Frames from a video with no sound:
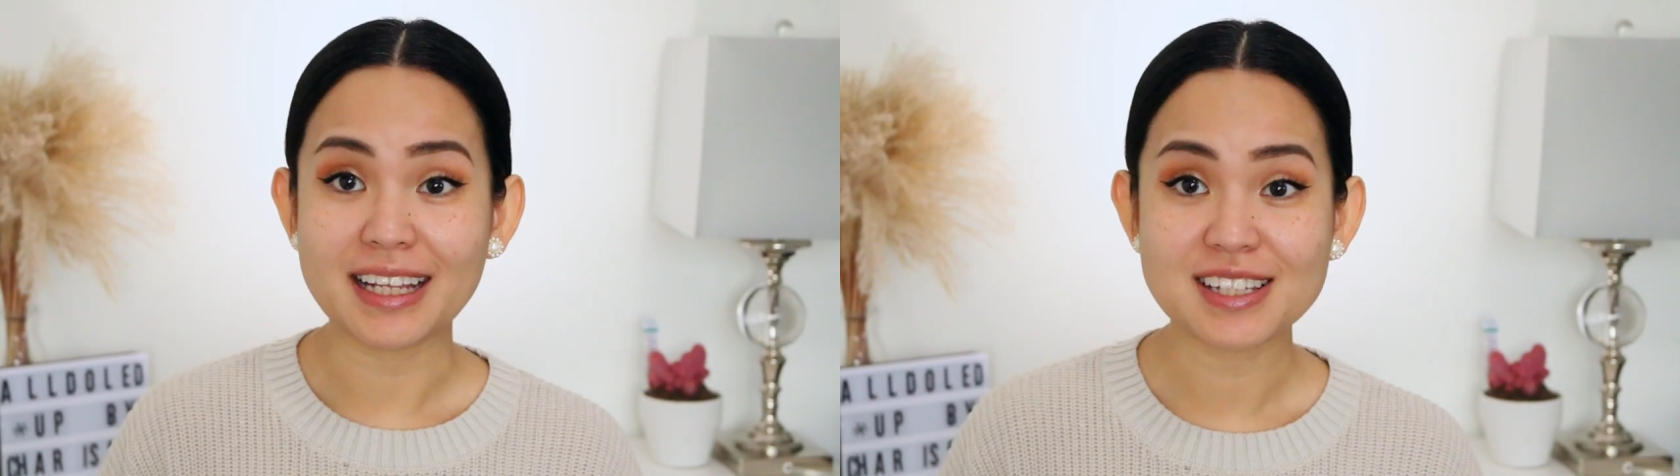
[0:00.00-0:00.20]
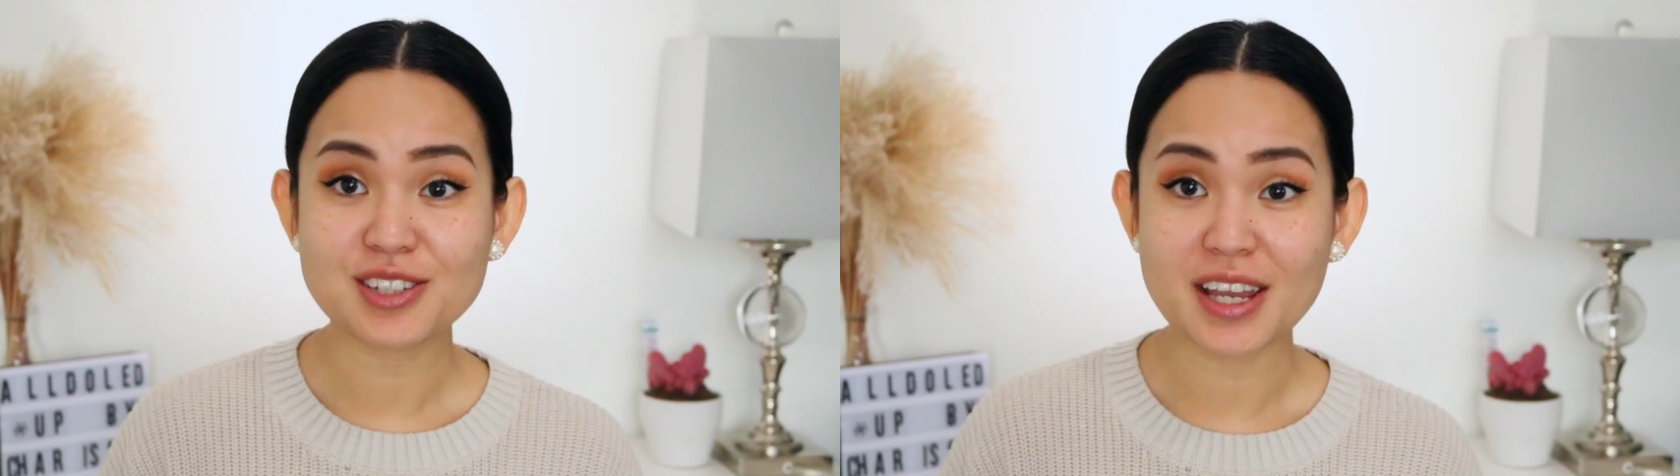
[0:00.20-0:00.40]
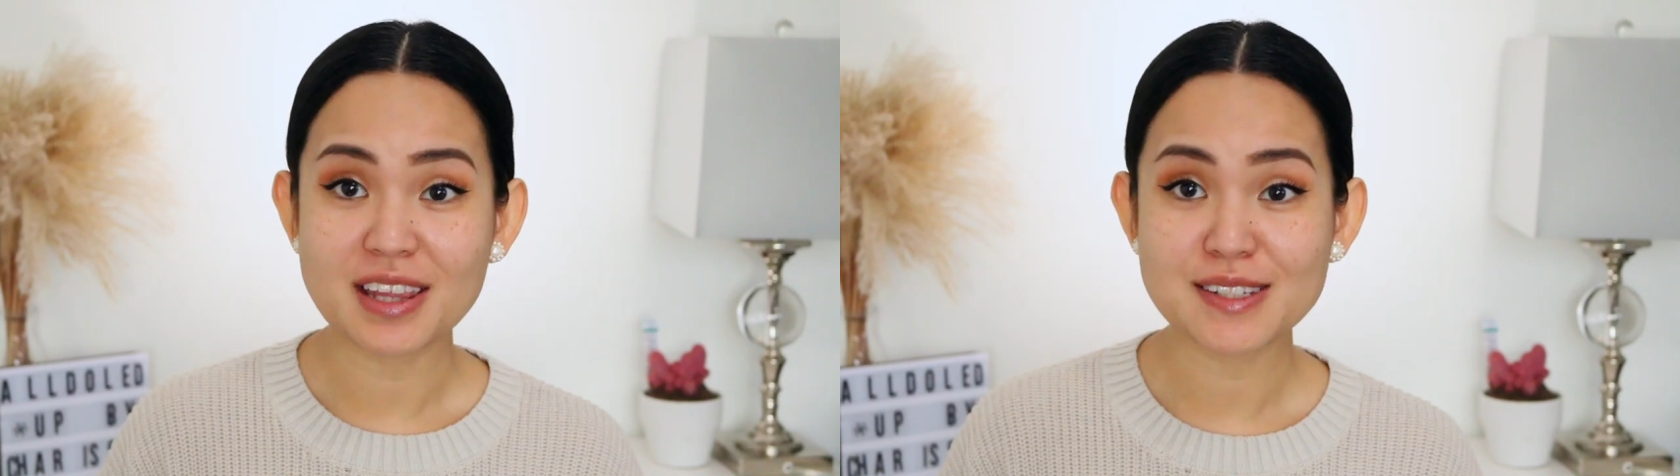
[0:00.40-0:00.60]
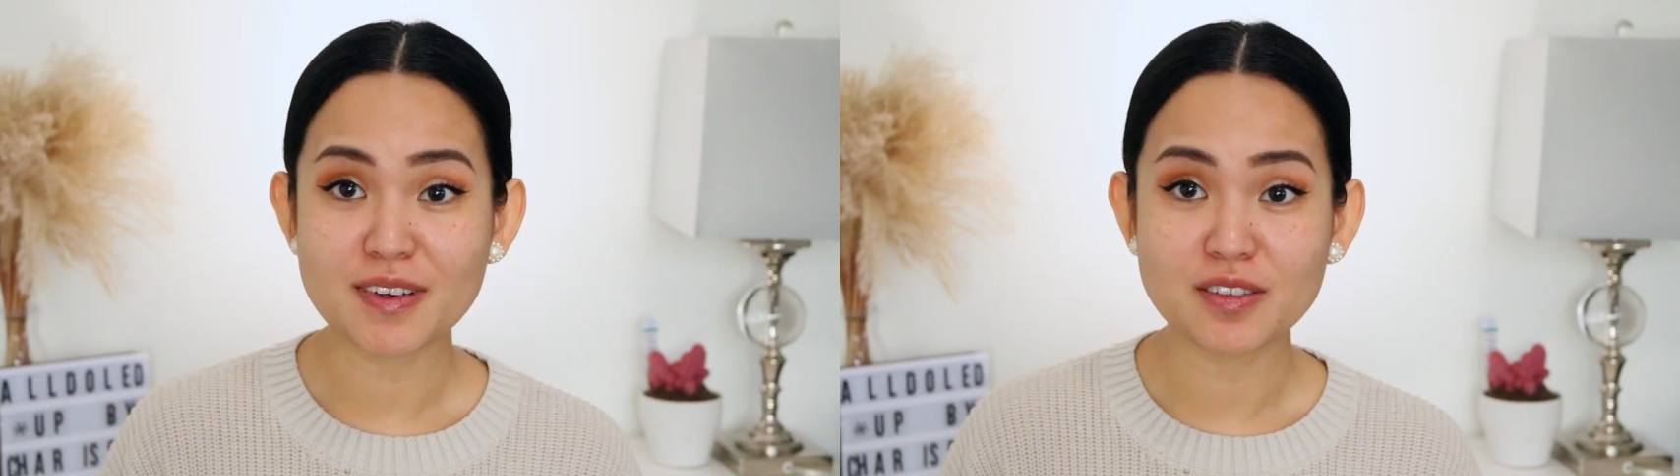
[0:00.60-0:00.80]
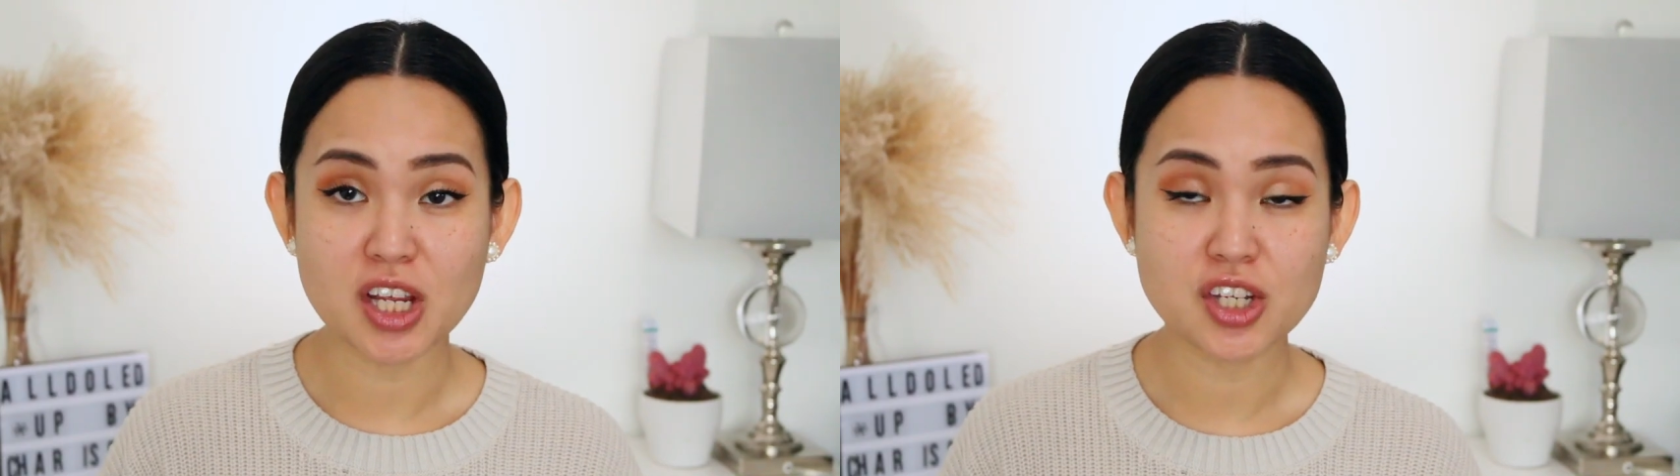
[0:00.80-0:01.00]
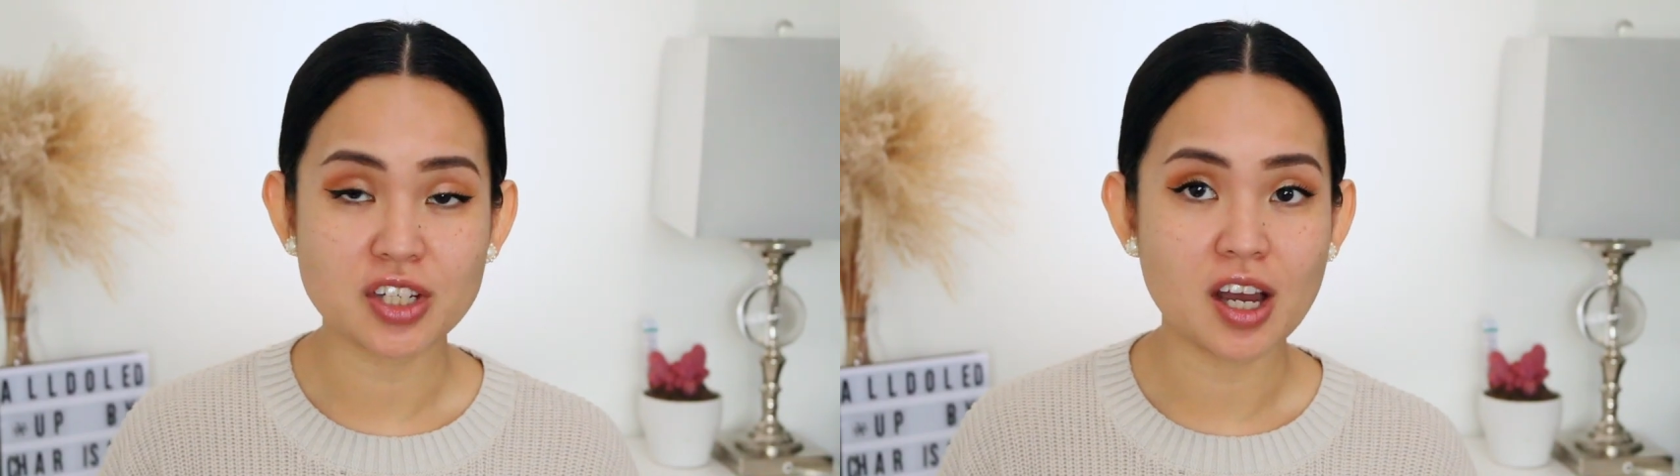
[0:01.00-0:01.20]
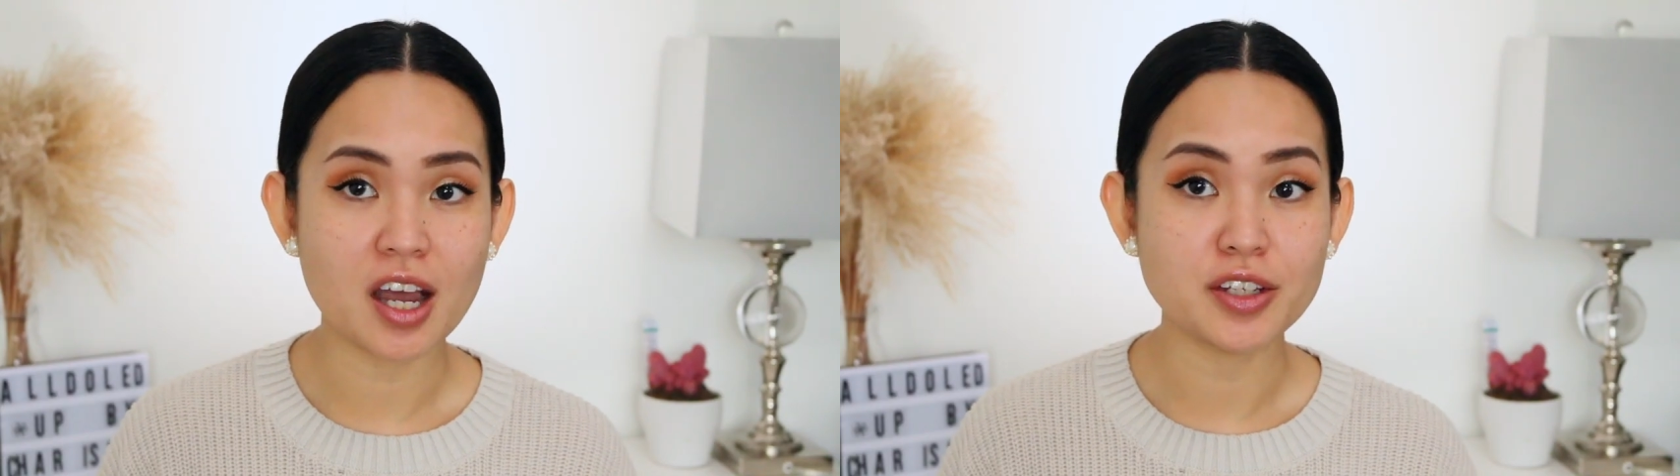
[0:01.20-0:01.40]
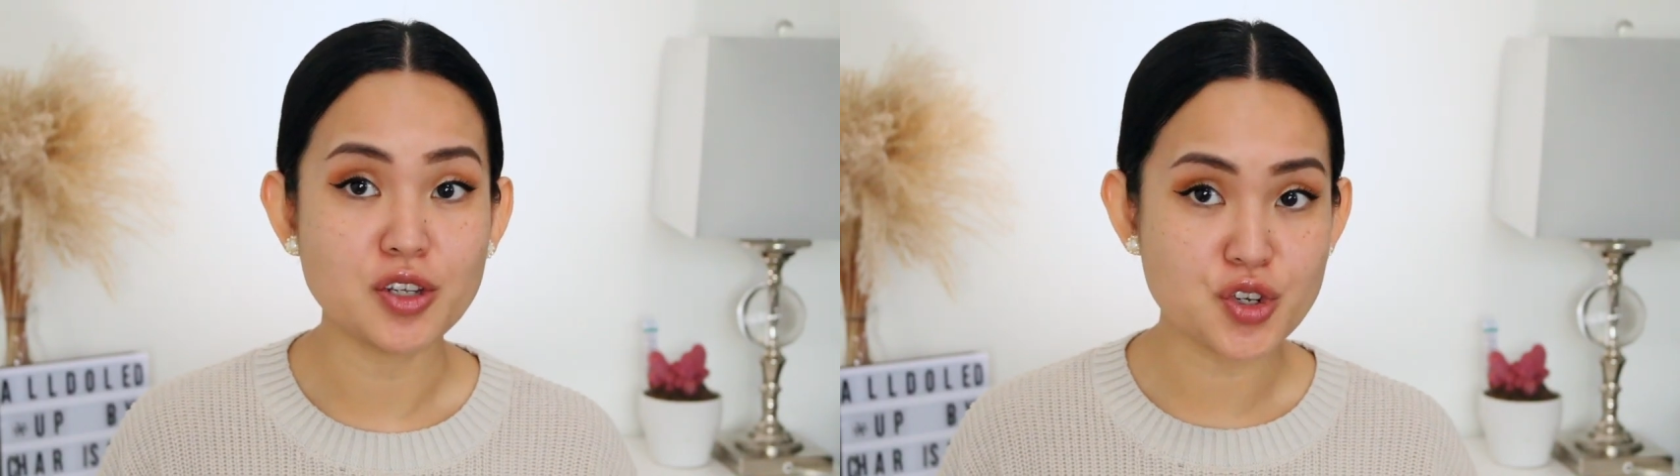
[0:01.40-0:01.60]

let's try this foundation on.